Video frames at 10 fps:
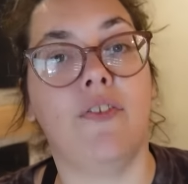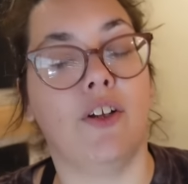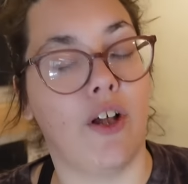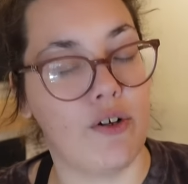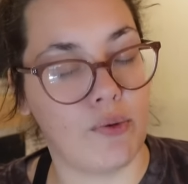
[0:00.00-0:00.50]
The
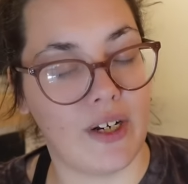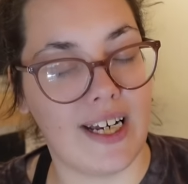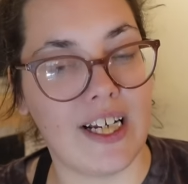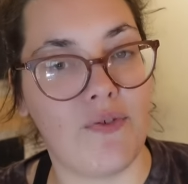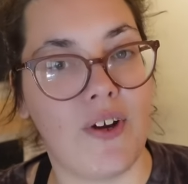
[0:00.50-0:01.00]
Lowe's one
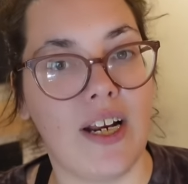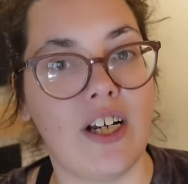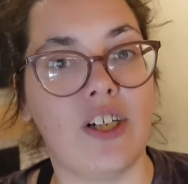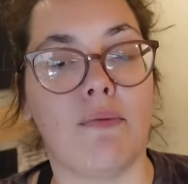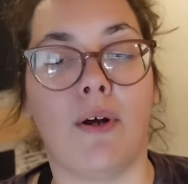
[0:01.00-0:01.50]
is
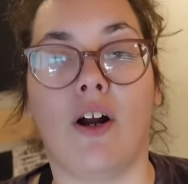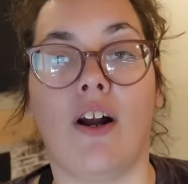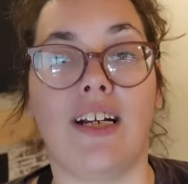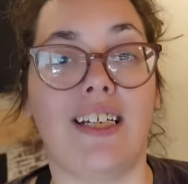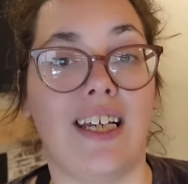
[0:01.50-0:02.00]
finished, but
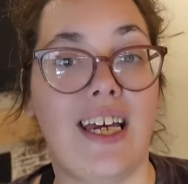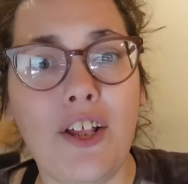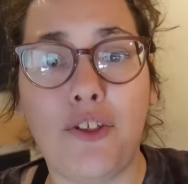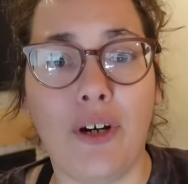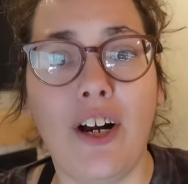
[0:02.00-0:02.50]
honestly,
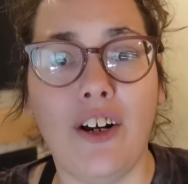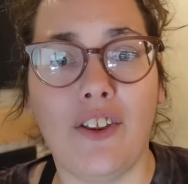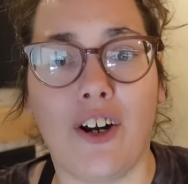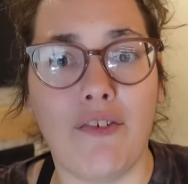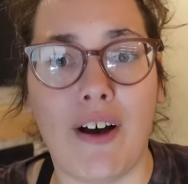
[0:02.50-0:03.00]

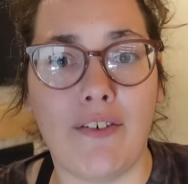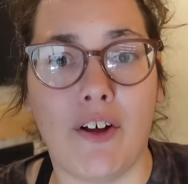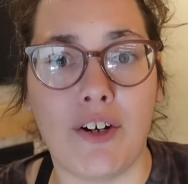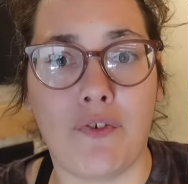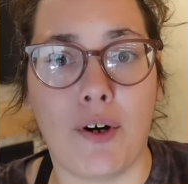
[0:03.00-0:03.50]

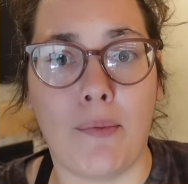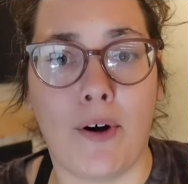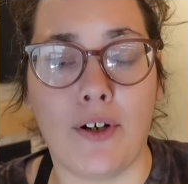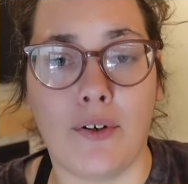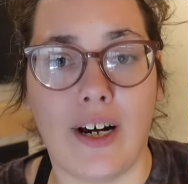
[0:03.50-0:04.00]
$335 for a
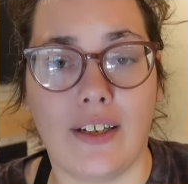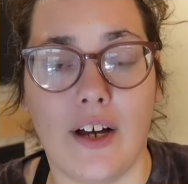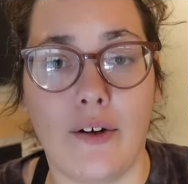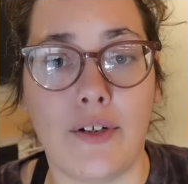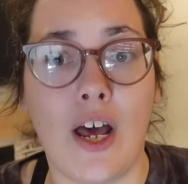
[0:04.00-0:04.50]
barn door at
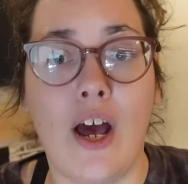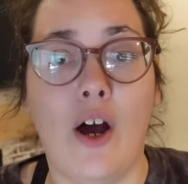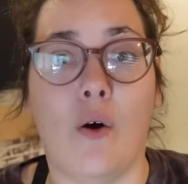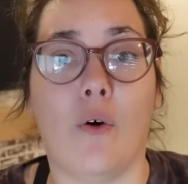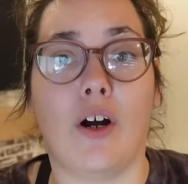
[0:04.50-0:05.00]
Lowe's
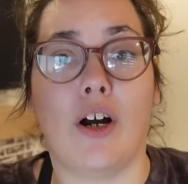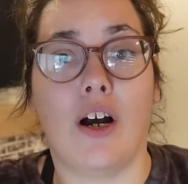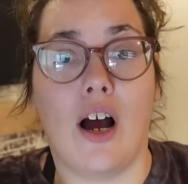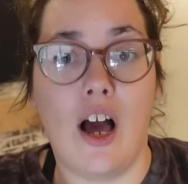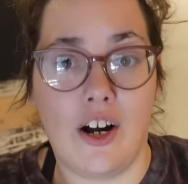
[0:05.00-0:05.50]

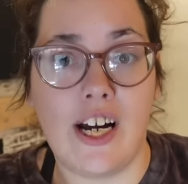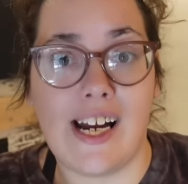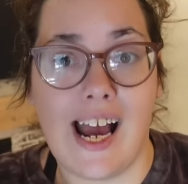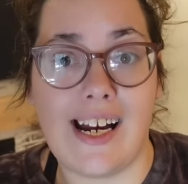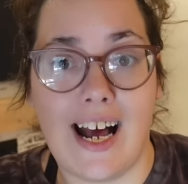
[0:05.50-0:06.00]
or
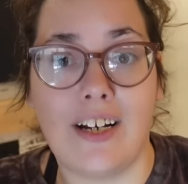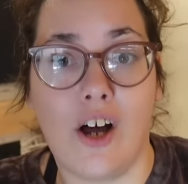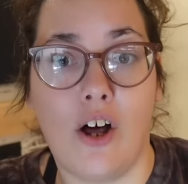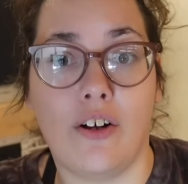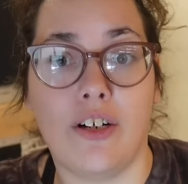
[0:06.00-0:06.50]

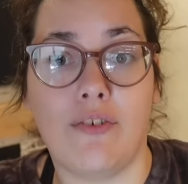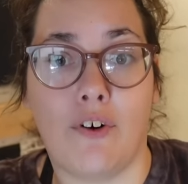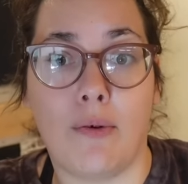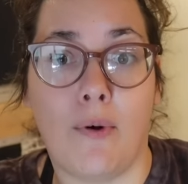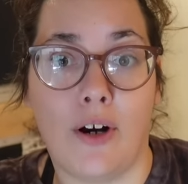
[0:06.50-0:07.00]
$199
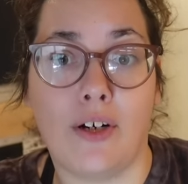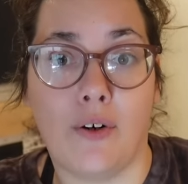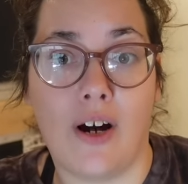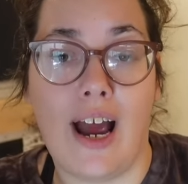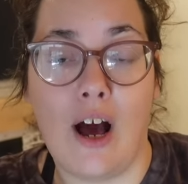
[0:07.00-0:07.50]
for a barn
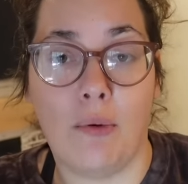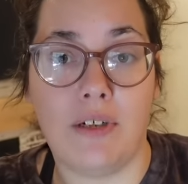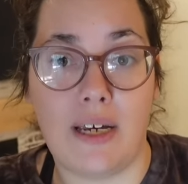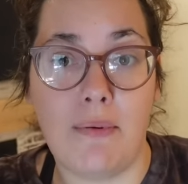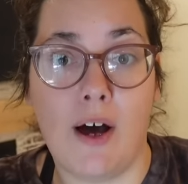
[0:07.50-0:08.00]
door at Home
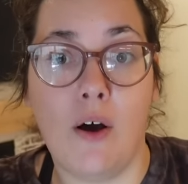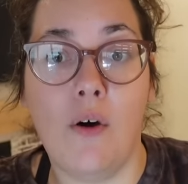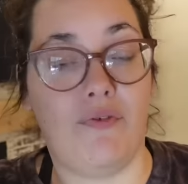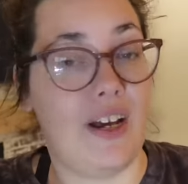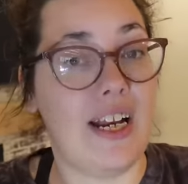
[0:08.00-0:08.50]

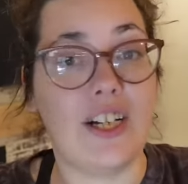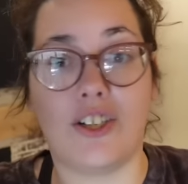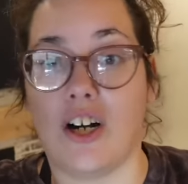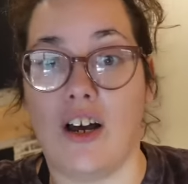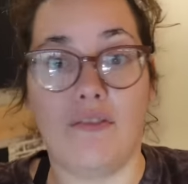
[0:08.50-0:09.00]
Depot. Finished
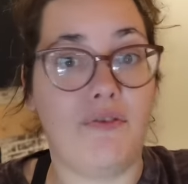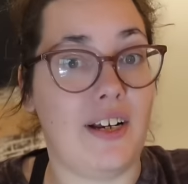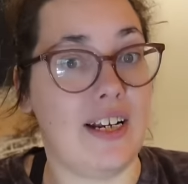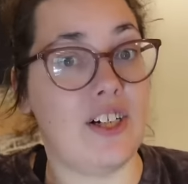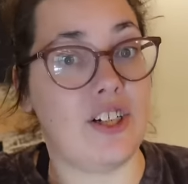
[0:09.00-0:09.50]
or
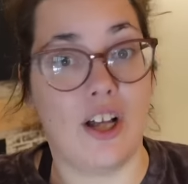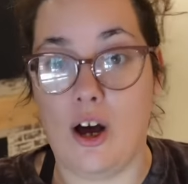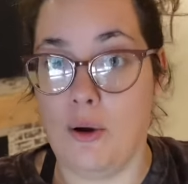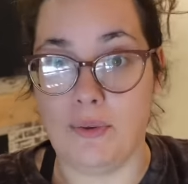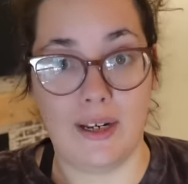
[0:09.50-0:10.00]
unfinished, the
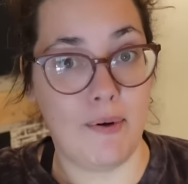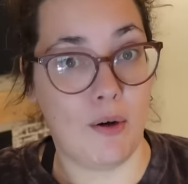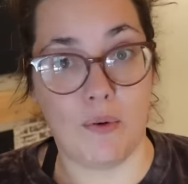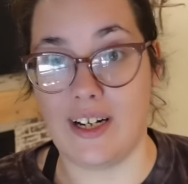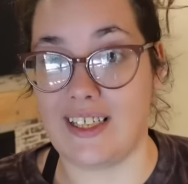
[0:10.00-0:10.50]
Home
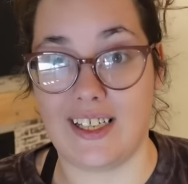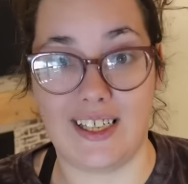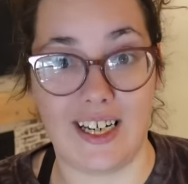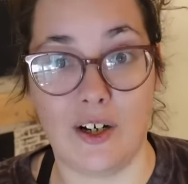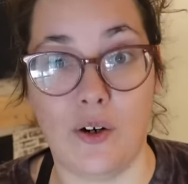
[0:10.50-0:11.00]
Depot one is a a
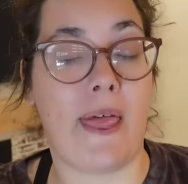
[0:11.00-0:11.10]
steal